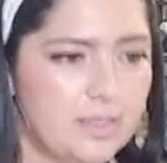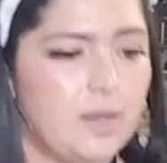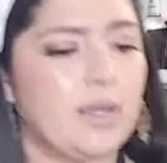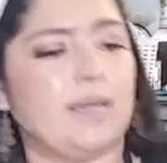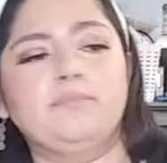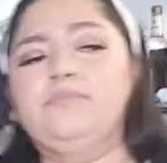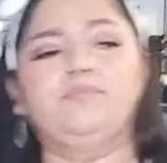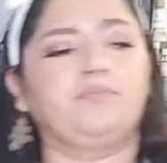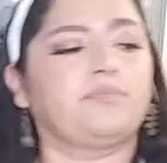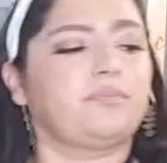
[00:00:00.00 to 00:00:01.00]
Okay.
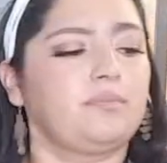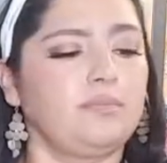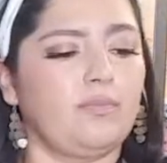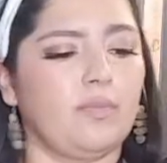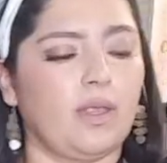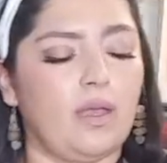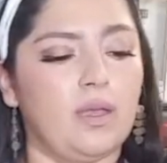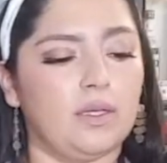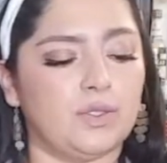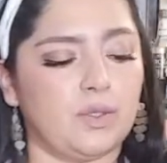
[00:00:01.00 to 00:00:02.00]

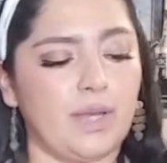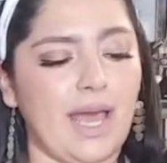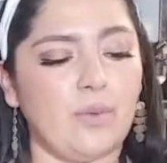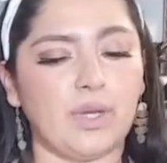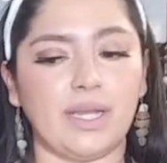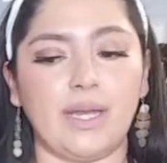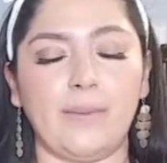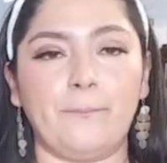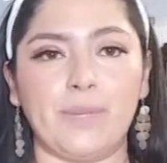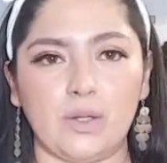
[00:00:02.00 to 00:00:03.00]
So now we're
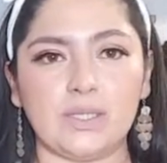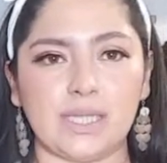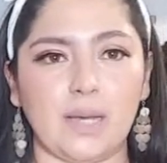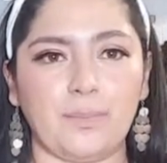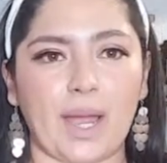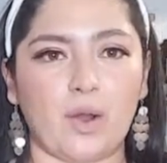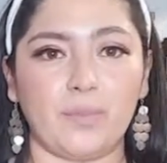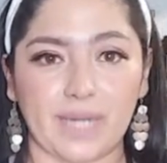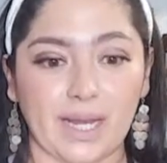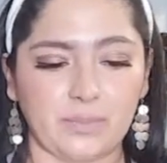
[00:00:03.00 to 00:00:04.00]
gonna build up our
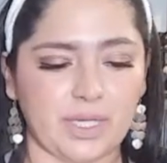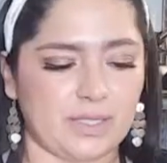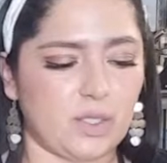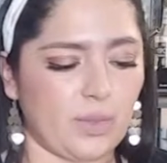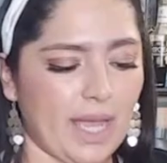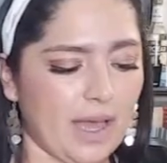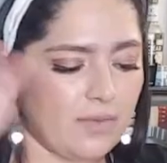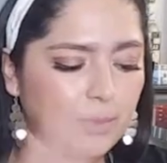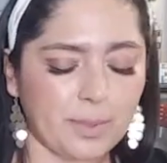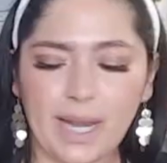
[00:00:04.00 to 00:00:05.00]
banana pudding. So we
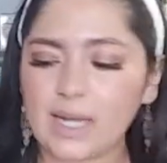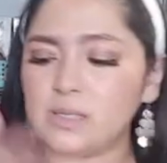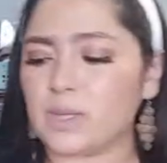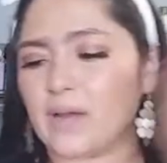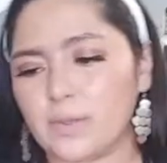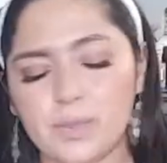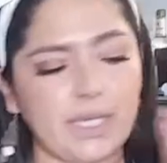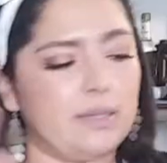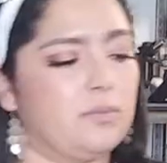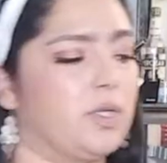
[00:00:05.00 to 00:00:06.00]
have our bananas, we have our
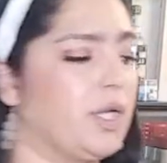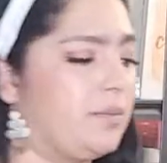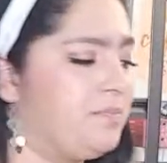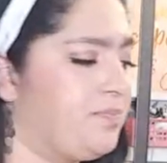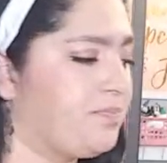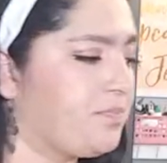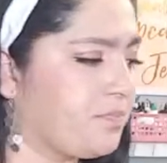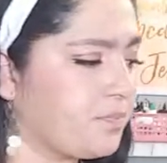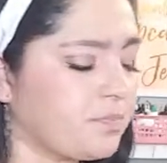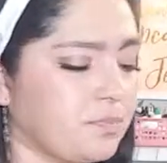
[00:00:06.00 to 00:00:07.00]
pudding, we're good.
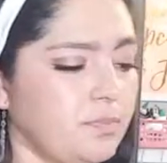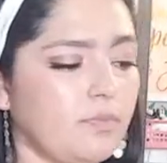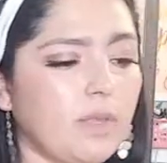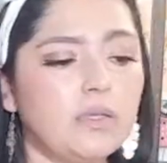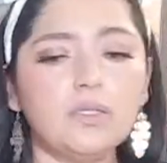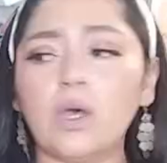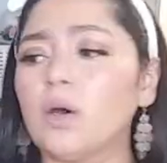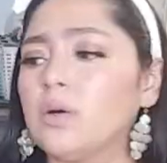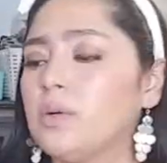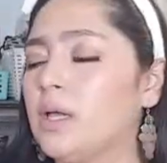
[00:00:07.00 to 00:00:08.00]

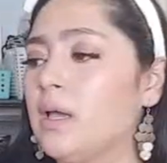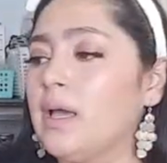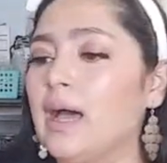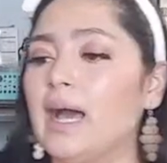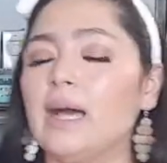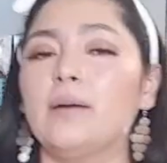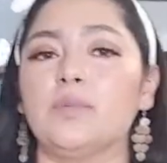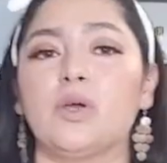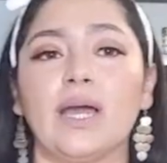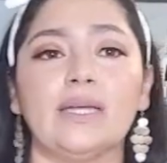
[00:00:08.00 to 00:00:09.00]
So,
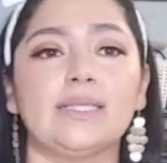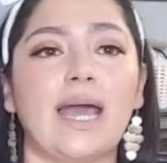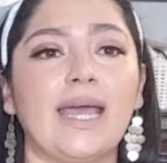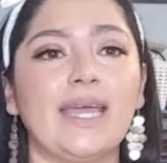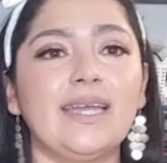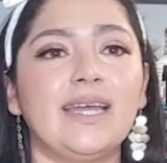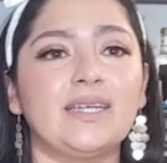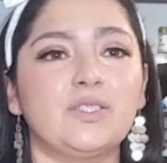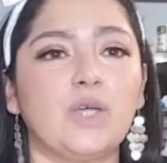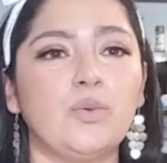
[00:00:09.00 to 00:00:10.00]
you guys, I
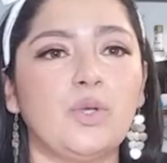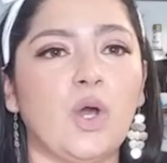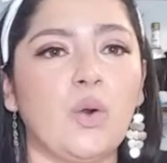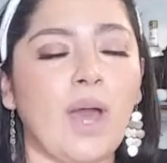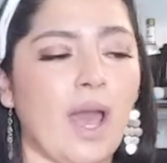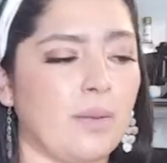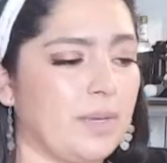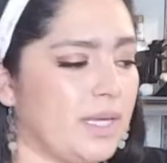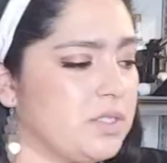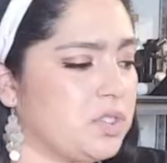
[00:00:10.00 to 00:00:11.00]
don't know how
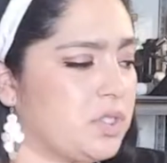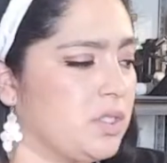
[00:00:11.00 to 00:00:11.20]
much